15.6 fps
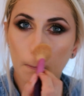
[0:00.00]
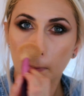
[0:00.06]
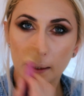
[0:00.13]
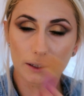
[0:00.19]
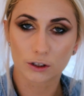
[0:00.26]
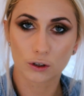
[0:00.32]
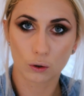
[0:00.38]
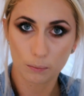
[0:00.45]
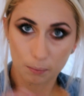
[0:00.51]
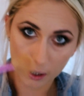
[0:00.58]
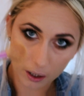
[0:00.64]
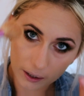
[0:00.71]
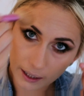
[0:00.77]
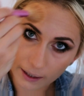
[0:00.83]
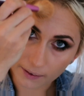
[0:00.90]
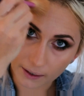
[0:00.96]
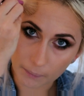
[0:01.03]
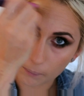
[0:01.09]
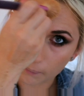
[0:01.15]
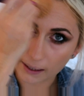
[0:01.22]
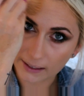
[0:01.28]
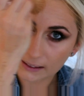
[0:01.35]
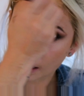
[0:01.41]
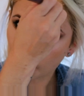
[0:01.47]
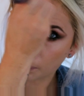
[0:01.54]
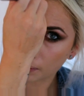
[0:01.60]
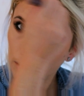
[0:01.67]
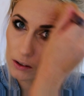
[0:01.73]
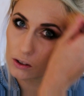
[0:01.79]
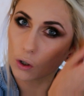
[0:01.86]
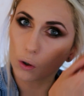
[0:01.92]
my jawbone, and then my
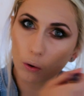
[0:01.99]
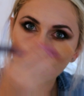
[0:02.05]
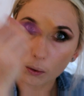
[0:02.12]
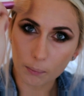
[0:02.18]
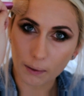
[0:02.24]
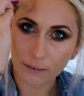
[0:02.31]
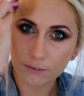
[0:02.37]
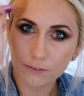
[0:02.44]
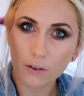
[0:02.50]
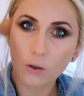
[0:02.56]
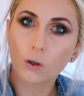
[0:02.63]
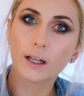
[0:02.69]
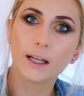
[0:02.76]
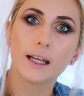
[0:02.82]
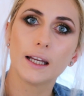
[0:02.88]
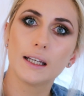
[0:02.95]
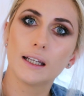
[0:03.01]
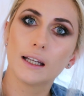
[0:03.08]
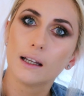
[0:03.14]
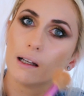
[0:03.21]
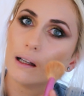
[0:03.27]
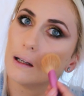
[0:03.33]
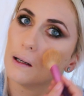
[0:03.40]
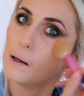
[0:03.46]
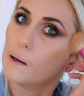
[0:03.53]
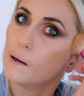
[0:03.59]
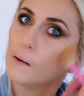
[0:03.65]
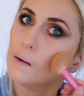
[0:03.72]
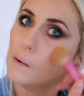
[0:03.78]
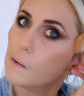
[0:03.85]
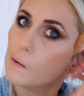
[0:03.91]
temples or my forehead.
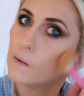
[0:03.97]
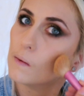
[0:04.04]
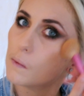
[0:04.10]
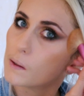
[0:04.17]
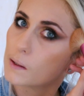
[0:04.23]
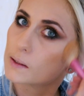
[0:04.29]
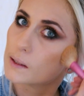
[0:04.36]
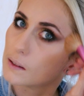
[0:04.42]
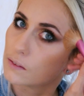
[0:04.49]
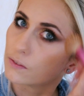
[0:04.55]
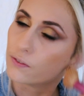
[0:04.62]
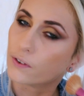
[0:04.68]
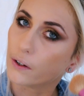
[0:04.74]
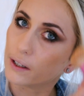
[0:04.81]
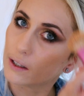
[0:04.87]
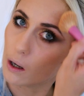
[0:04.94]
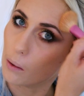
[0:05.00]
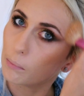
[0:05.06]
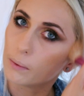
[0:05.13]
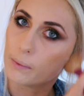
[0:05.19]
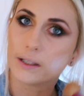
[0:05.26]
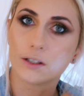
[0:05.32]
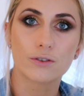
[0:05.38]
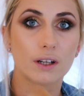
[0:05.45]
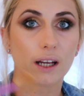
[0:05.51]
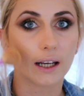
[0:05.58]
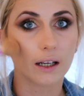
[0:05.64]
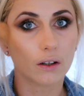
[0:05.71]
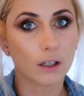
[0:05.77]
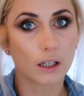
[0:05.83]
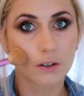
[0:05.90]
This is very complimentary
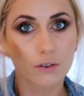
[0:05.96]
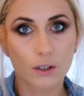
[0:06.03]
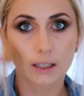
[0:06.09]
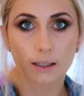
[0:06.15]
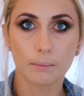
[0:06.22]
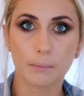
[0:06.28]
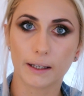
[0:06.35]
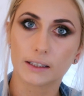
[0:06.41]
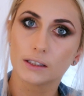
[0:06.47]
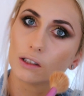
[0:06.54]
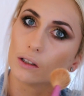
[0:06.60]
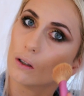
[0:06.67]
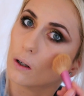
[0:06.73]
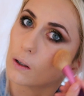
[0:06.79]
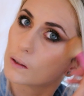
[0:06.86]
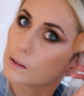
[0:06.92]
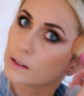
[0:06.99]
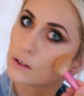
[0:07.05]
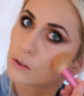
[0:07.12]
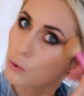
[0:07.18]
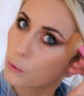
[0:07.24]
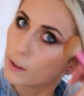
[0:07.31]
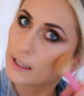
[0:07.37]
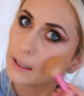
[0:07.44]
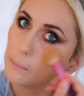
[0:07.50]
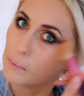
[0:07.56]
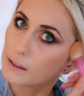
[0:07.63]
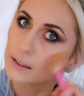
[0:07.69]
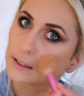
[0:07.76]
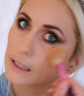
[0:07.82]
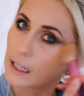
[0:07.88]
and literally makes you look 20
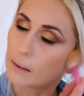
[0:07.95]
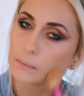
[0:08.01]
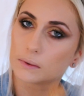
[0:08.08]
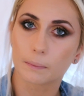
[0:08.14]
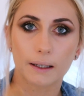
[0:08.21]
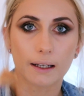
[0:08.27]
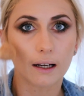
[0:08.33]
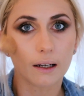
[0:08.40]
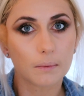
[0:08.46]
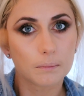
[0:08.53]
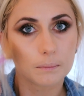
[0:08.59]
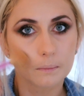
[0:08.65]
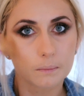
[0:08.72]
million times better